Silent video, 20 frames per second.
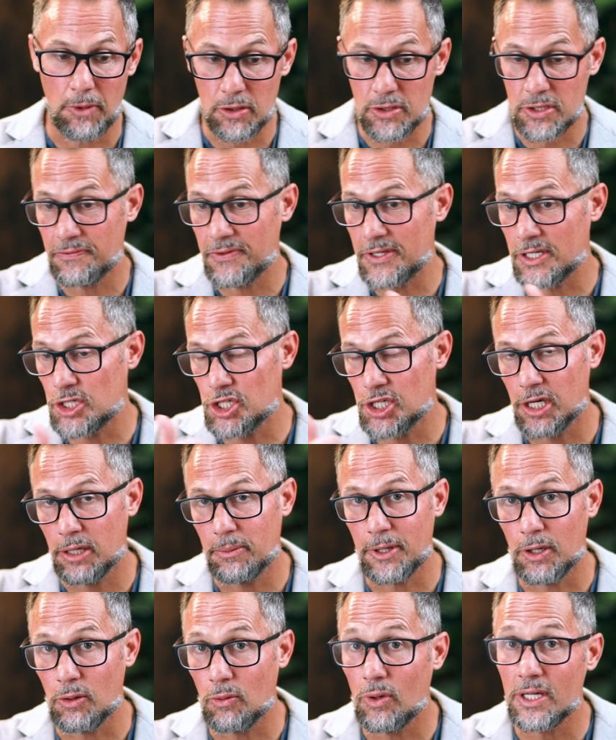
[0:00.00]
Most of these G
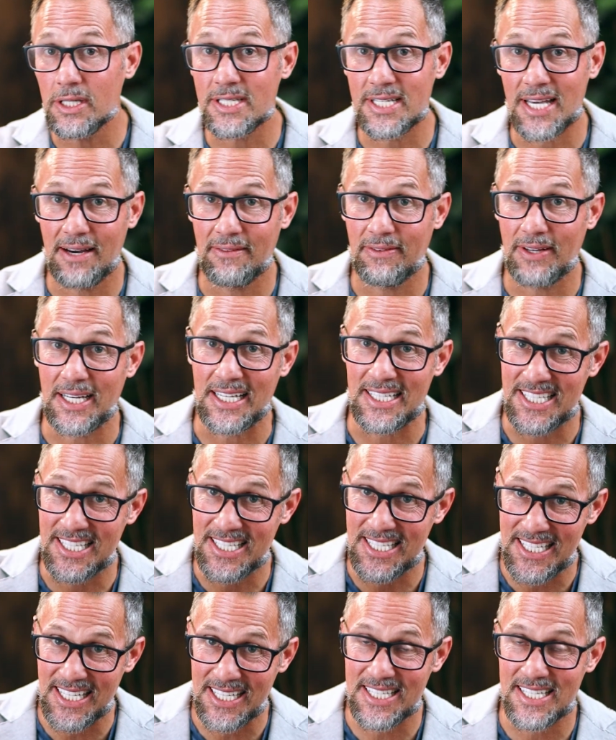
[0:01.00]
L P ones have like a
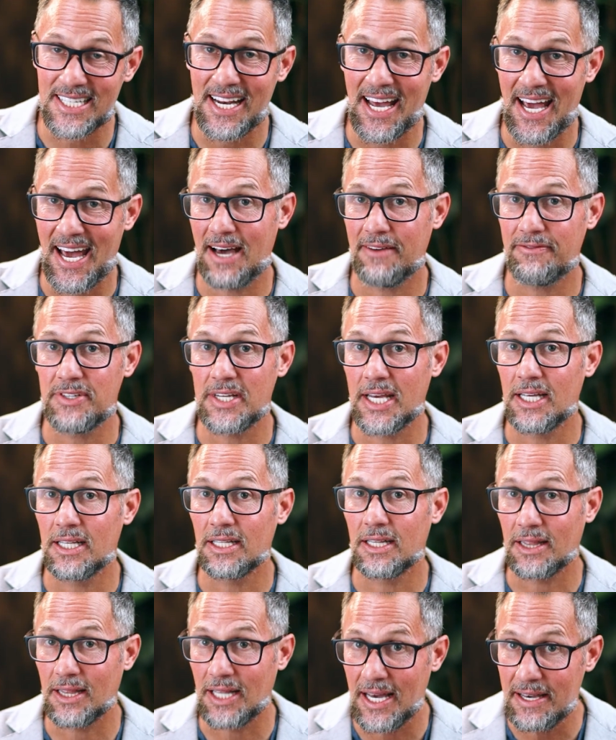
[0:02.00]
six and a half day
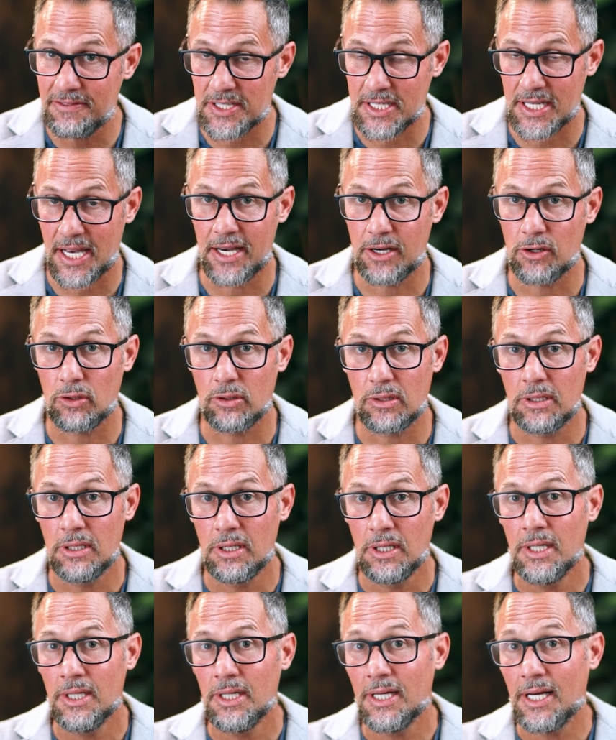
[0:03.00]
life
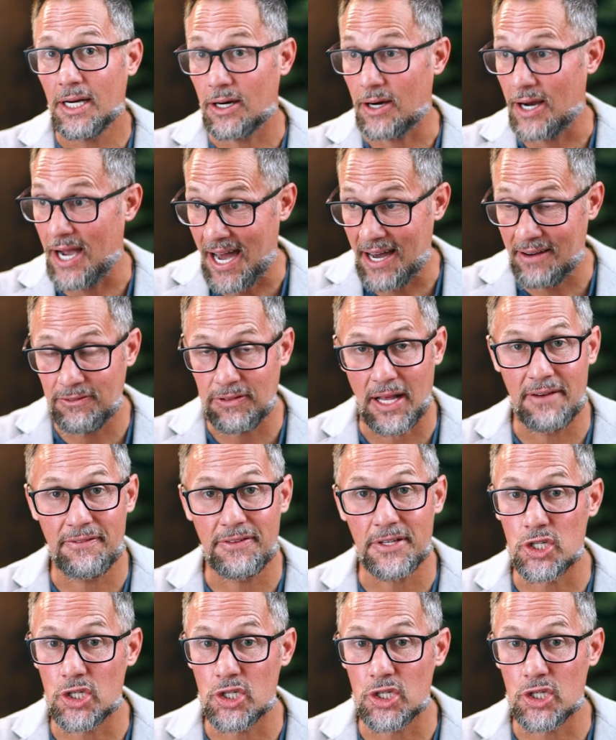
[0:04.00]
cycle or half-life.